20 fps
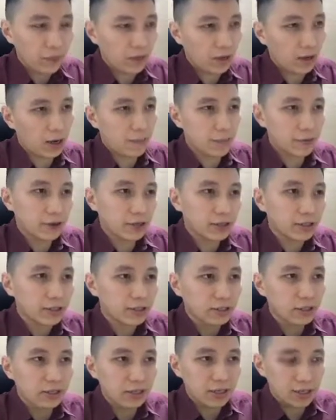
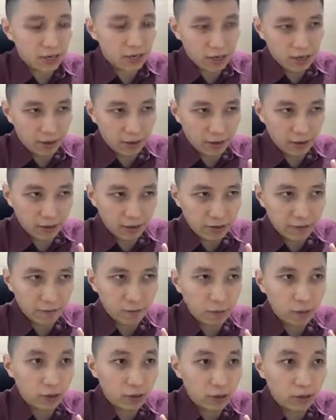apparently the
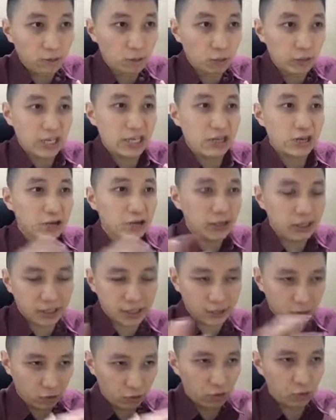volume will
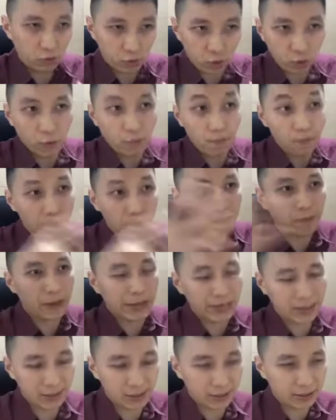increase, it will grow
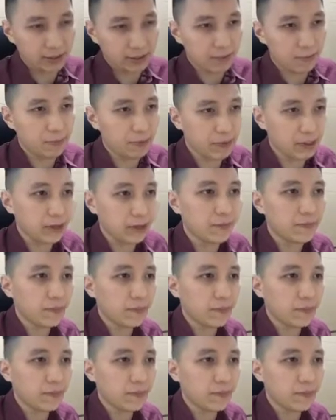bigger simply.